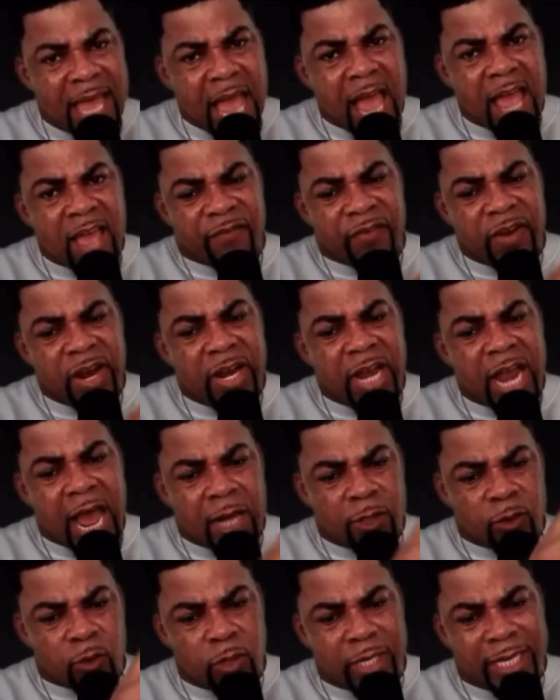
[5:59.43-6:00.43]
ya your friend
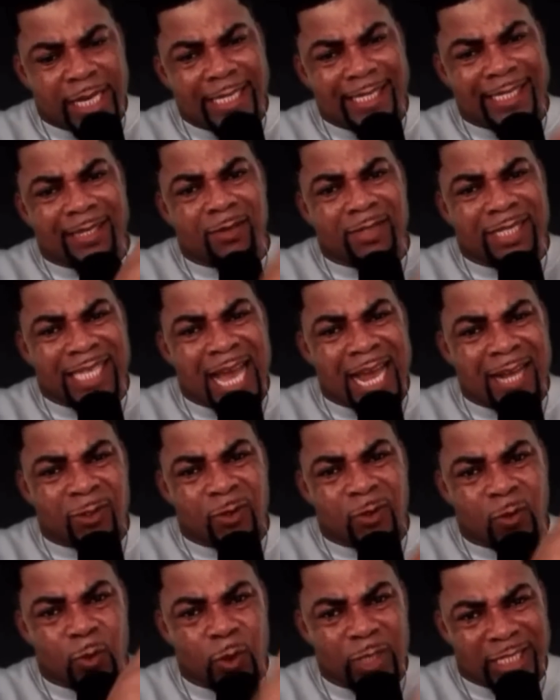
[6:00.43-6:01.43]
Ato case or say
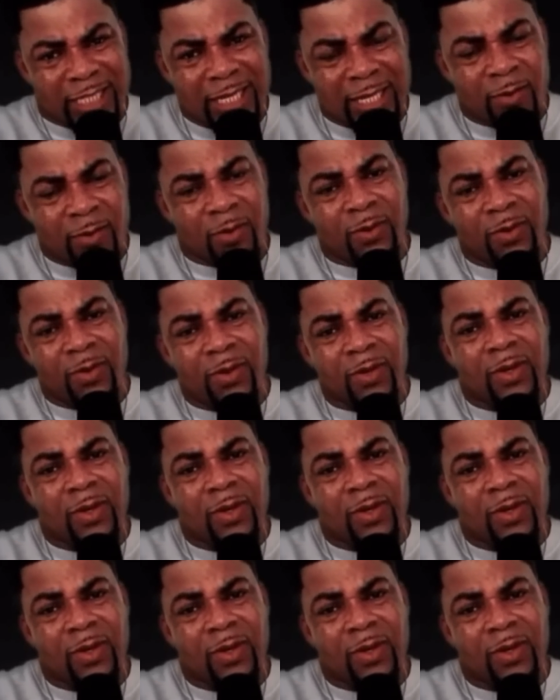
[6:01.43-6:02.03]
Ato Kusino.